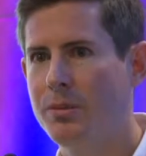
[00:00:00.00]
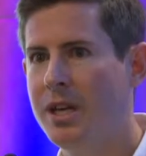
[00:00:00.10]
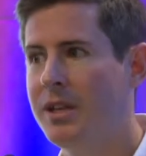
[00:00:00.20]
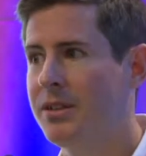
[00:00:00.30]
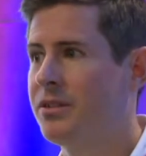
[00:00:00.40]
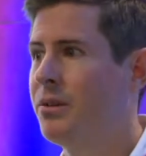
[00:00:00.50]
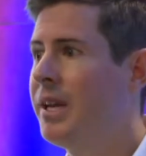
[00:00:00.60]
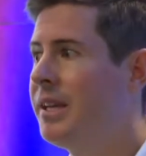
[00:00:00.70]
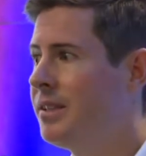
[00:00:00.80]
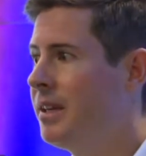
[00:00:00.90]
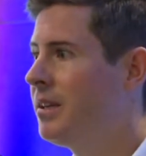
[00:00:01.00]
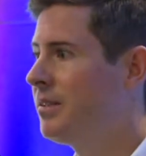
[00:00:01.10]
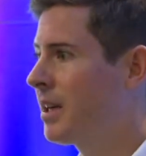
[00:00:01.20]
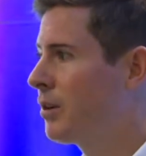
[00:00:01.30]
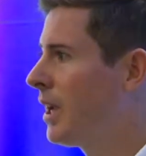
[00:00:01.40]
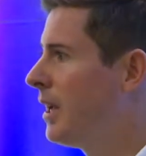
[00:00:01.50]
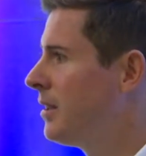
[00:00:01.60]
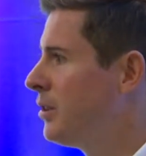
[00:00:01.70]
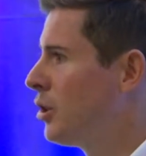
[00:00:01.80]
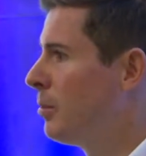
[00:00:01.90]
media. So LinkedIn is
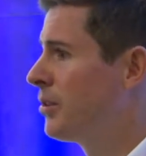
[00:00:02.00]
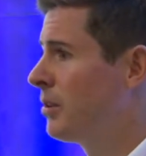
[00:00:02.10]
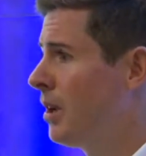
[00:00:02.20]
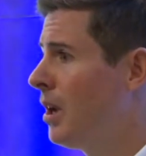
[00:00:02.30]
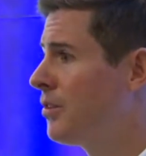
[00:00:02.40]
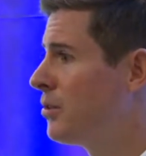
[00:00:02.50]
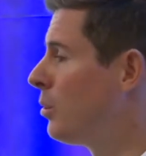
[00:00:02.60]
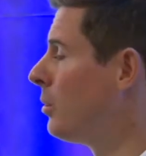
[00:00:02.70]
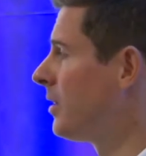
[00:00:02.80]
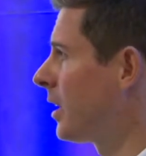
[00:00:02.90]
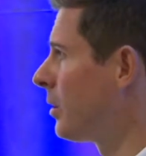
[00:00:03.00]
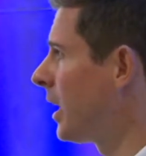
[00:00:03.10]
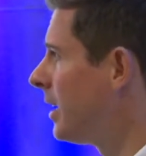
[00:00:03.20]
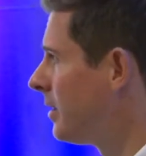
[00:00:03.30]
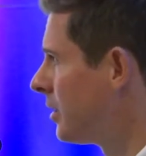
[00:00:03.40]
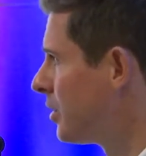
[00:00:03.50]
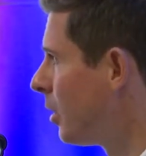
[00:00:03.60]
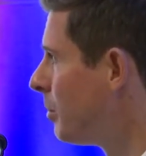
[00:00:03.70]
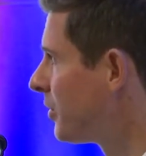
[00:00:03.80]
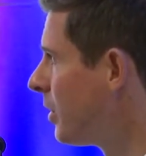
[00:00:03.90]
aggregating jobs, Glassdoor is aggregating
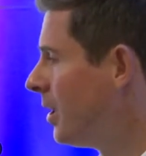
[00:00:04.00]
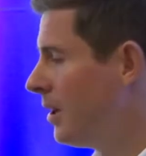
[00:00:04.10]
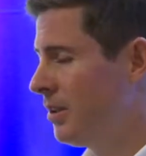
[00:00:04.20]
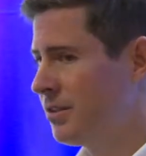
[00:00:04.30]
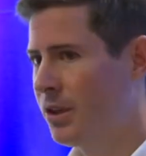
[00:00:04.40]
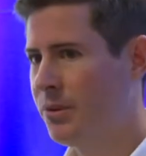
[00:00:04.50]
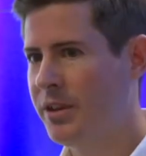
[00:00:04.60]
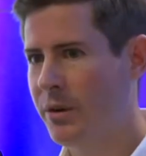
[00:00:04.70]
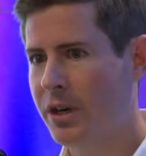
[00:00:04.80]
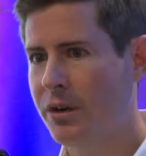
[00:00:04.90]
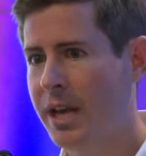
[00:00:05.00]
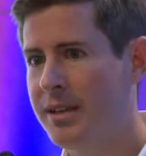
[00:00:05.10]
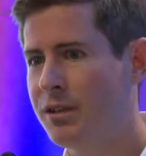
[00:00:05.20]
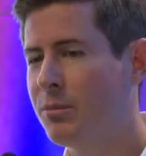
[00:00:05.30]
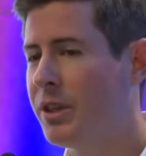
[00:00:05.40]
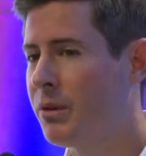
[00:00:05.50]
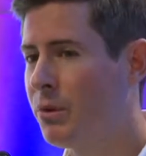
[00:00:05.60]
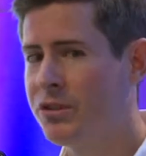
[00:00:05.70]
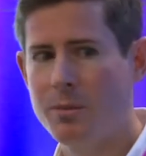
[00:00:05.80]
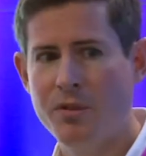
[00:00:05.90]
jobs. So they're aggregating, but they're
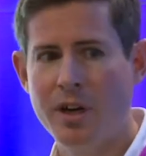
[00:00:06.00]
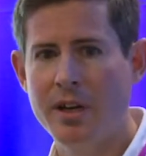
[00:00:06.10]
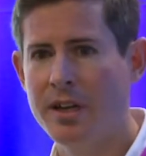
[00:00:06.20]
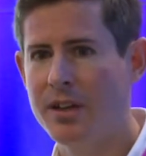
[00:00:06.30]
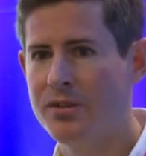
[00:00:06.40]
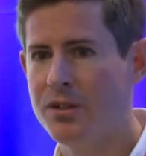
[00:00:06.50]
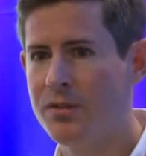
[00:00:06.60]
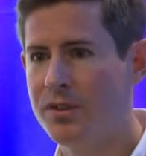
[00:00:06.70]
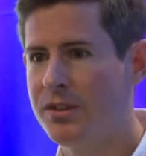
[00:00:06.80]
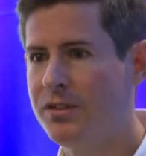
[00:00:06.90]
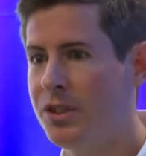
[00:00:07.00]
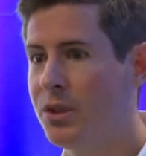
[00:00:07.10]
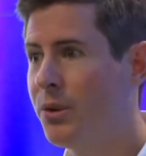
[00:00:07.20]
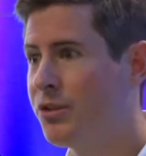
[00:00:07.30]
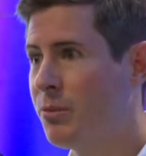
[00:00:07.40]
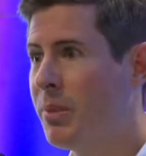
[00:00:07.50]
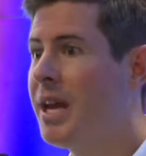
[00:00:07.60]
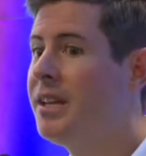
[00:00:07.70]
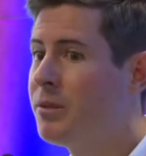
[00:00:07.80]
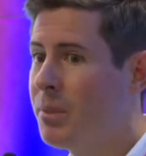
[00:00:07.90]
also providing other services. You can also
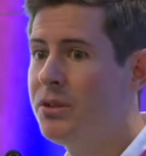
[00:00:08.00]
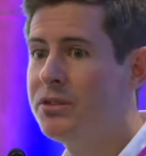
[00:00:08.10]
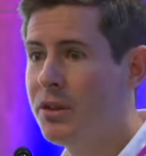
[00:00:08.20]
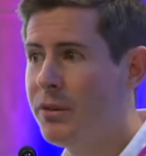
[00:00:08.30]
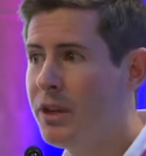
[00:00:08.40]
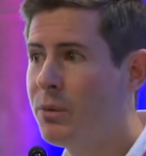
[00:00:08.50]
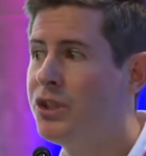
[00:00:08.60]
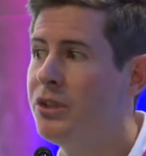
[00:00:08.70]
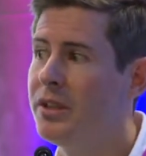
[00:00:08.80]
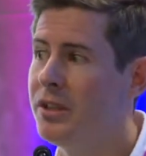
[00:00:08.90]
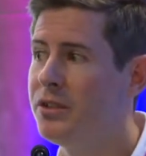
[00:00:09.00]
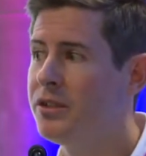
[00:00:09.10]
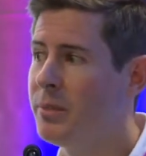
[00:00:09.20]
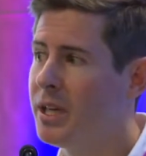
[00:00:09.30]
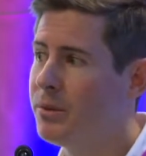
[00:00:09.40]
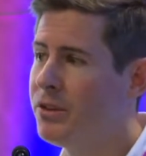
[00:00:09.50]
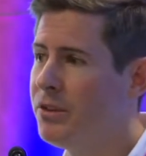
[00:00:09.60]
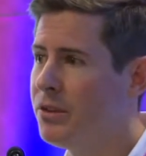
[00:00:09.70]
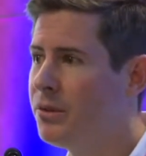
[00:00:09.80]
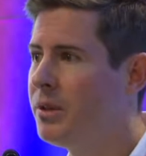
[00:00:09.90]
pay to post on there, which you didn't used to be able to
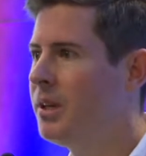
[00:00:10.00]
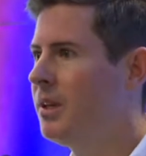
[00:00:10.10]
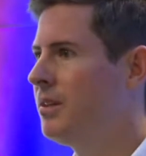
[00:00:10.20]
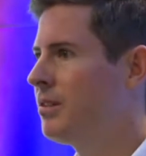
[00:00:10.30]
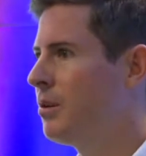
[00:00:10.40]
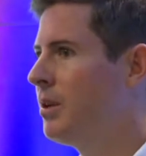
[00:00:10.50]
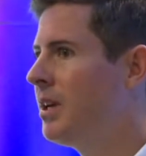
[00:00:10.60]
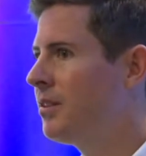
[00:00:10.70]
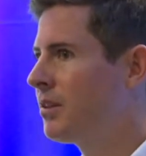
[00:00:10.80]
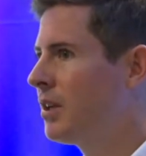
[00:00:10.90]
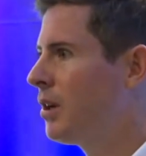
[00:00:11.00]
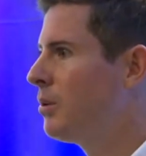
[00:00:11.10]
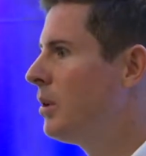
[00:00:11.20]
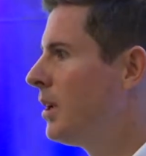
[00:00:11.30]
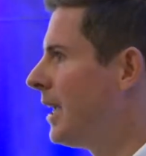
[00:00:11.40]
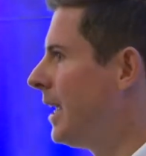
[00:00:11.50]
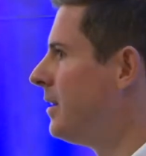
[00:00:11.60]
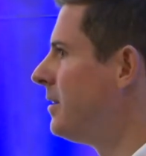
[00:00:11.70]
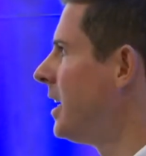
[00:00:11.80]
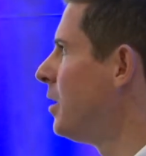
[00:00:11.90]
do. So years ago,
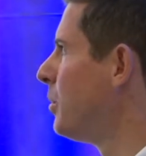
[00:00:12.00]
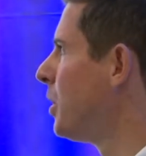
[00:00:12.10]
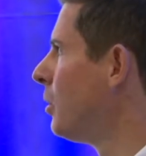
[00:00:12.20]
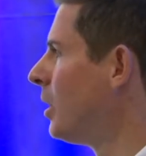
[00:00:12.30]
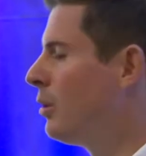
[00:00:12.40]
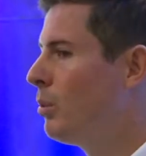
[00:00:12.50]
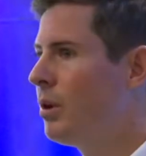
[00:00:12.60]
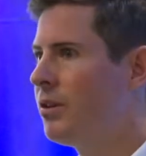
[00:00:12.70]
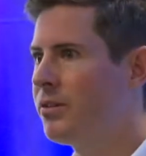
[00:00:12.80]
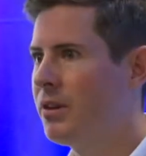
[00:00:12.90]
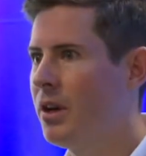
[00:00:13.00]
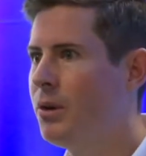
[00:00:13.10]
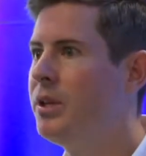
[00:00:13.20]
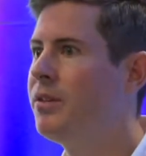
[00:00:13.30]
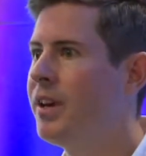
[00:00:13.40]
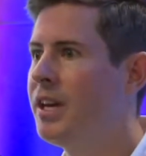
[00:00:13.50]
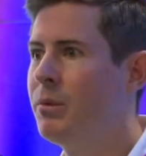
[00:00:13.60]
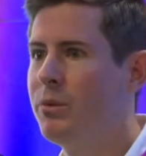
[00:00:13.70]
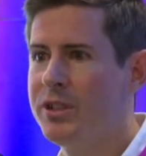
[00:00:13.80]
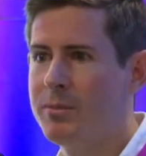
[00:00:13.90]
Indeed purely was only
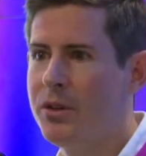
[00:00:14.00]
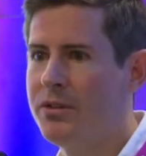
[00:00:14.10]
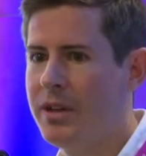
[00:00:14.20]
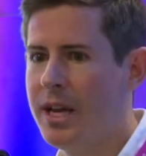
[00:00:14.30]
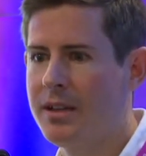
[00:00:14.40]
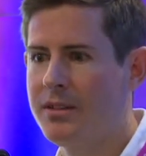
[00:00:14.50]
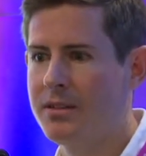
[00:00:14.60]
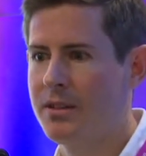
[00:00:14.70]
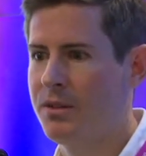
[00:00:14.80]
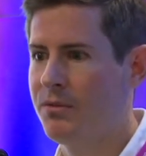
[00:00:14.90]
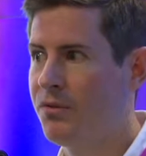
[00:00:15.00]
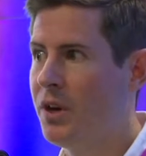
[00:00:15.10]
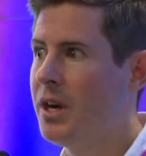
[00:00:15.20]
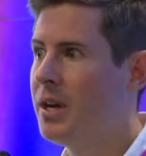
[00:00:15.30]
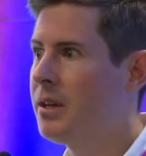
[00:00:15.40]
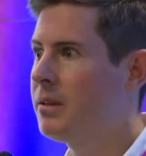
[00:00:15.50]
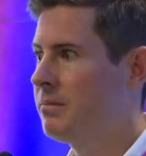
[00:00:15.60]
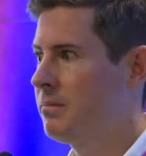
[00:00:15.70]
available with sponsored ads via